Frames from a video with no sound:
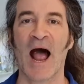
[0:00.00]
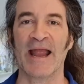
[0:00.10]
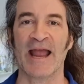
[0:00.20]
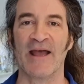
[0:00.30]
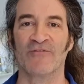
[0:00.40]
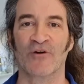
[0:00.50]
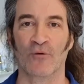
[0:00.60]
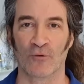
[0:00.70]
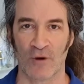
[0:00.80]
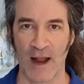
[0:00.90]
I have
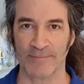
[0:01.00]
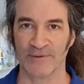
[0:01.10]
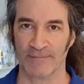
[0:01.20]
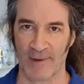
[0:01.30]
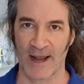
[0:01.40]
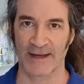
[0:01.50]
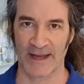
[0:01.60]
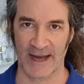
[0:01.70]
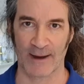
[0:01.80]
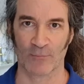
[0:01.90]
cropped my
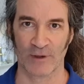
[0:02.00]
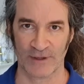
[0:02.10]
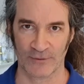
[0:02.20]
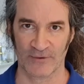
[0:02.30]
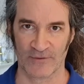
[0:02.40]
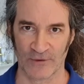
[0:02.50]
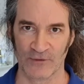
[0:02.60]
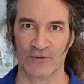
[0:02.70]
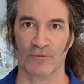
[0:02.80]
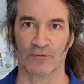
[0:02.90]
camera
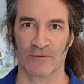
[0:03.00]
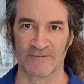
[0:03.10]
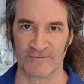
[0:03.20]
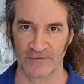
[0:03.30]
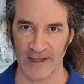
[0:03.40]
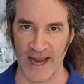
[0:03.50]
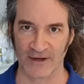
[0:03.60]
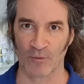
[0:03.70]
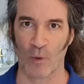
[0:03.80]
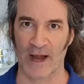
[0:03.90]
universe to
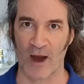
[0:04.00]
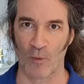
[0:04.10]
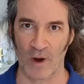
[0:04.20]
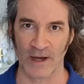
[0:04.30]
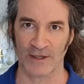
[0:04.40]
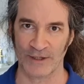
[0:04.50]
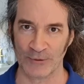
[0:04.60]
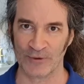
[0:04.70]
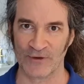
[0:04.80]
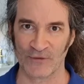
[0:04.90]
reflect what I want
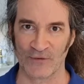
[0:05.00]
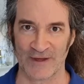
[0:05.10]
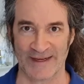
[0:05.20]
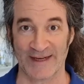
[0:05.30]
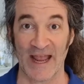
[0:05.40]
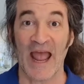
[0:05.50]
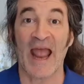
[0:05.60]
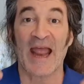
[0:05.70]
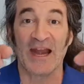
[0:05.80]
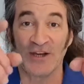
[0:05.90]
you to see,
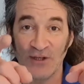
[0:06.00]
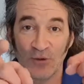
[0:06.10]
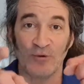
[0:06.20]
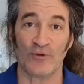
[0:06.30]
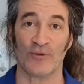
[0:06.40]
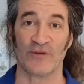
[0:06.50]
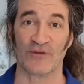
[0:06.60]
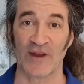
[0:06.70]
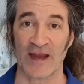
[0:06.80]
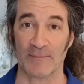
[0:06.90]
and you do the
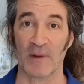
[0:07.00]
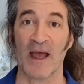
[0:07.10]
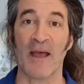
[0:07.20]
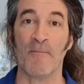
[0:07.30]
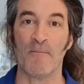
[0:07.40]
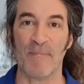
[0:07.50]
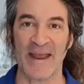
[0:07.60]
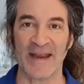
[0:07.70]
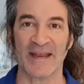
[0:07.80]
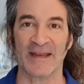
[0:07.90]
same.
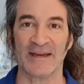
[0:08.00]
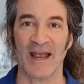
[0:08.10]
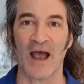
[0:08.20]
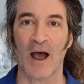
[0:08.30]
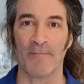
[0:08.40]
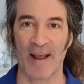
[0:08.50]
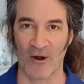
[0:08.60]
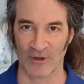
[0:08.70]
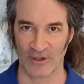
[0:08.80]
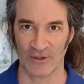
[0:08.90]
Make it
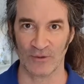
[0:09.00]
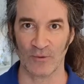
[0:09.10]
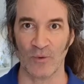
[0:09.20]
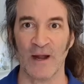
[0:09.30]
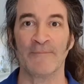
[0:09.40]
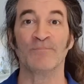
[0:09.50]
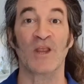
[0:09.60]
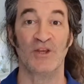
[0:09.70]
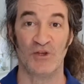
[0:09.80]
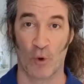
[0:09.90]
about you,
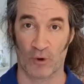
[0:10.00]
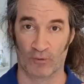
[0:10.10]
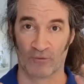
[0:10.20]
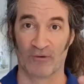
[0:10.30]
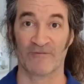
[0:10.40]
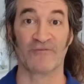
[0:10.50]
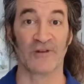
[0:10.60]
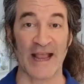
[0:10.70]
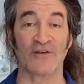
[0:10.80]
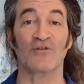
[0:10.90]
your
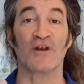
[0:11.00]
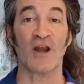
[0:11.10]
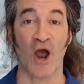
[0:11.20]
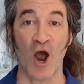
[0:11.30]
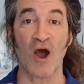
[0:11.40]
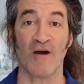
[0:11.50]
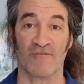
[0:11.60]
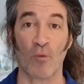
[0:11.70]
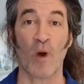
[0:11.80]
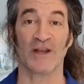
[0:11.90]
reflection
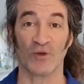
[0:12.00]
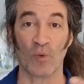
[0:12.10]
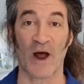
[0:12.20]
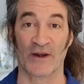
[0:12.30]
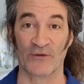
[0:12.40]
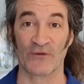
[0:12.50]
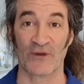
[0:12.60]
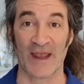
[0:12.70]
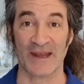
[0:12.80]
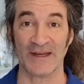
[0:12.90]
of what you want to
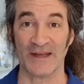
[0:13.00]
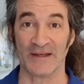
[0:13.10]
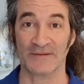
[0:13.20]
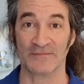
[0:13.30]
say.